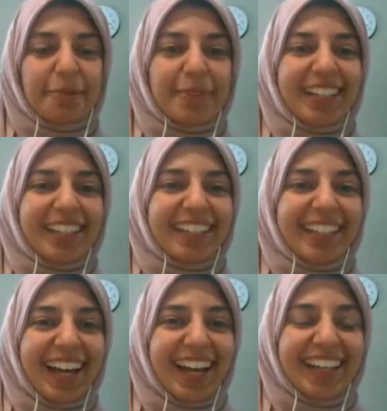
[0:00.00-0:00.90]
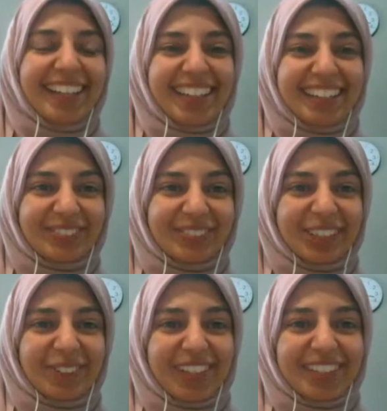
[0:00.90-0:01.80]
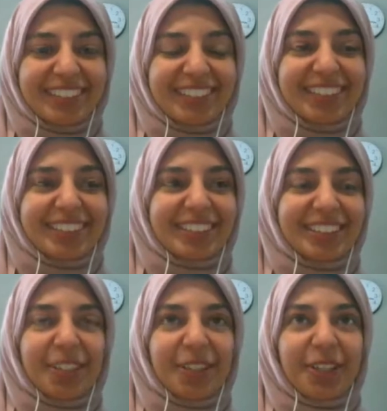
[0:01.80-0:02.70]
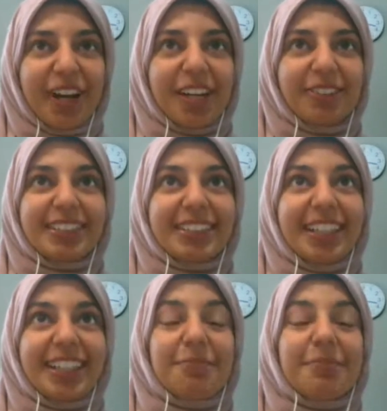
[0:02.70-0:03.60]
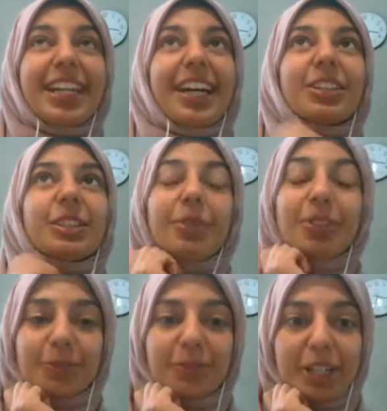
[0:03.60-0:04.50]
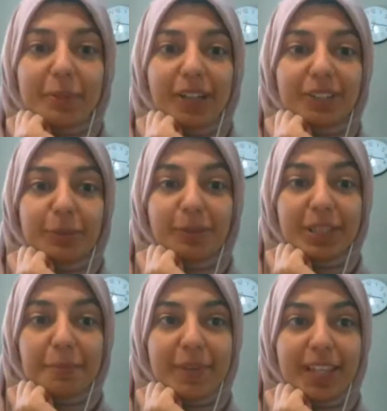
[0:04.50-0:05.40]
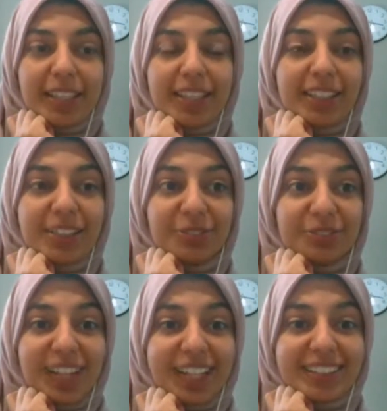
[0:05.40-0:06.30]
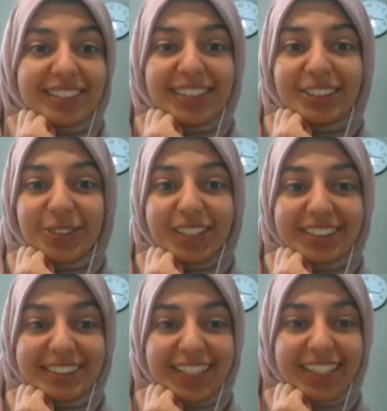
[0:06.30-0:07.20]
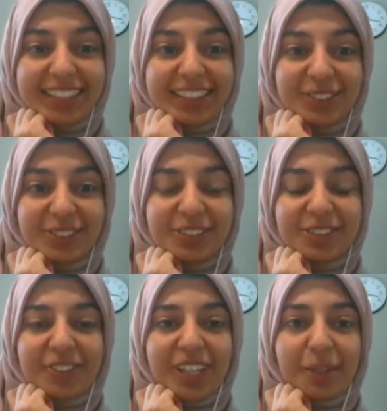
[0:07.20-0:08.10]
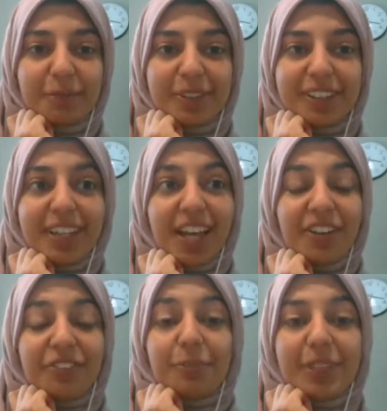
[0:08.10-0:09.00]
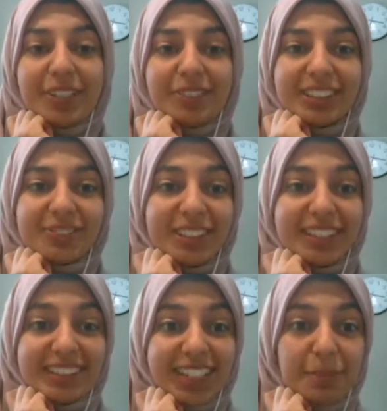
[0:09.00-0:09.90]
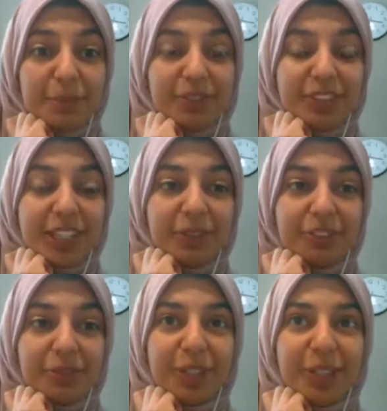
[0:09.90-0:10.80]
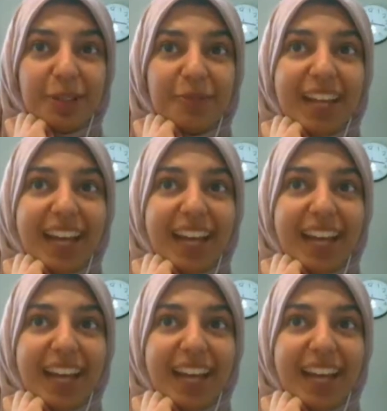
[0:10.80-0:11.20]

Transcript: Brilliant. Hi, thanks for your question. So I would say the thing I was most worried about was probably making new friends and trying to settle into a new environment. For me, it was the first time moving away from home